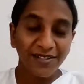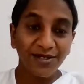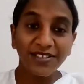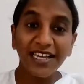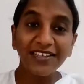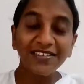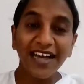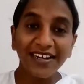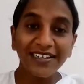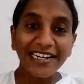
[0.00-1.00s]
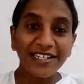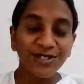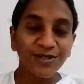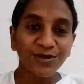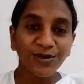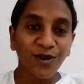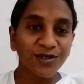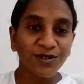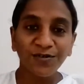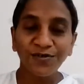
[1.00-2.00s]
So then that leads to a
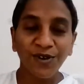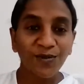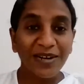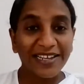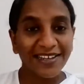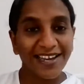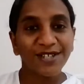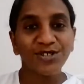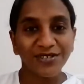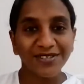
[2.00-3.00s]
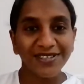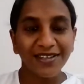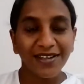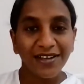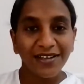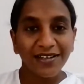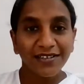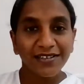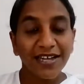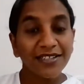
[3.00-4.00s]
lot of complications.
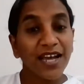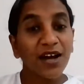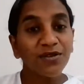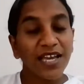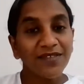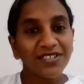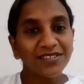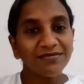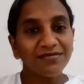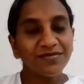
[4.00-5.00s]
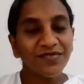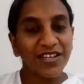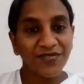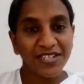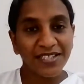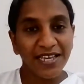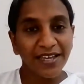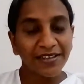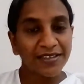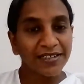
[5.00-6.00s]
That's how even when we
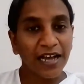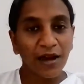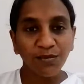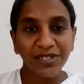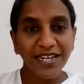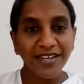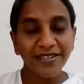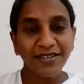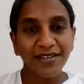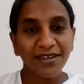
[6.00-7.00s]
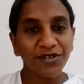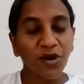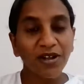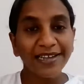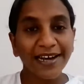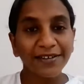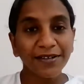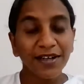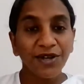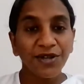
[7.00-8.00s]
see in the companies and all that,
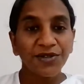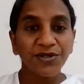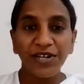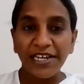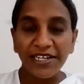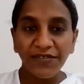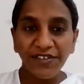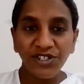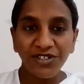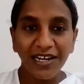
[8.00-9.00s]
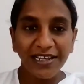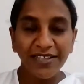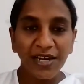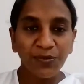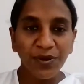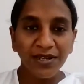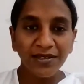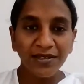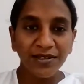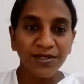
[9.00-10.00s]
so individually that
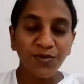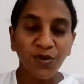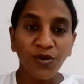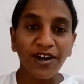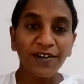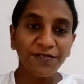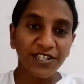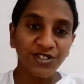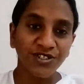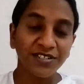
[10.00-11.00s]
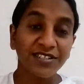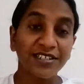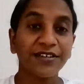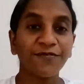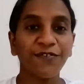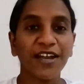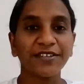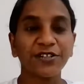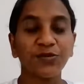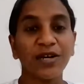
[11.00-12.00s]
person is more efficient and
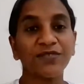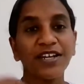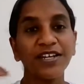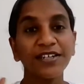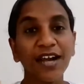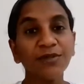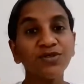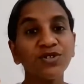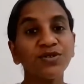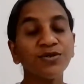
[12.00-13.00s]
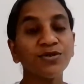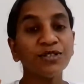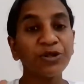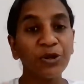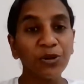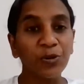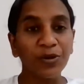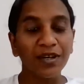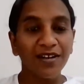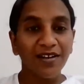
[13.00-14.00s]
effective, but when it comes to the group